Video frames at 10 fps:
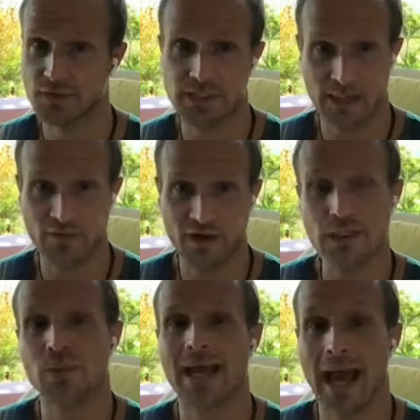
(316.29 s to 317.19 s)
For some of
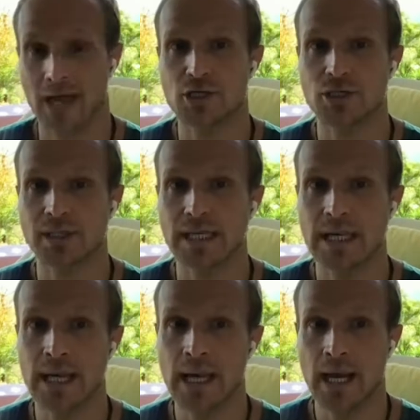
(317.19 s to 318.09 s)
us, we actually
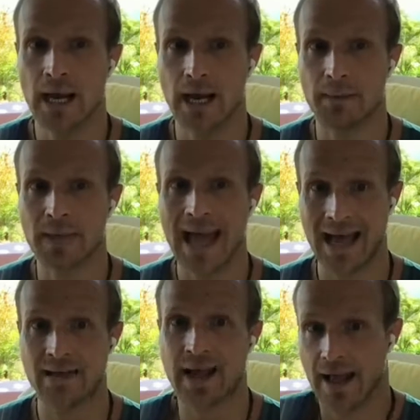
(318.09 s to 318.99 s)

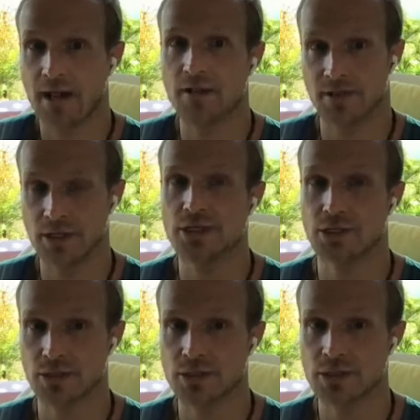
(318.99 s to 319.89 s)
had health
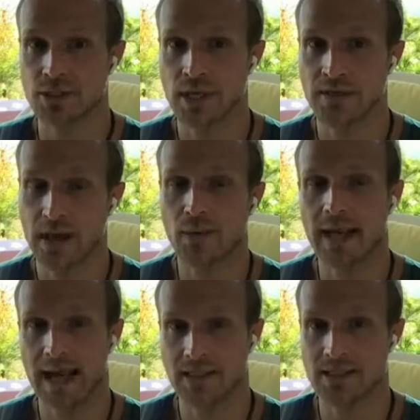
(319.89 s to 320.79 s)
issues that
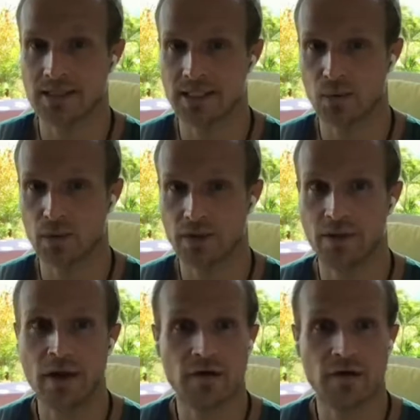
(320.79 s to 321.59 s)
we had to deal with.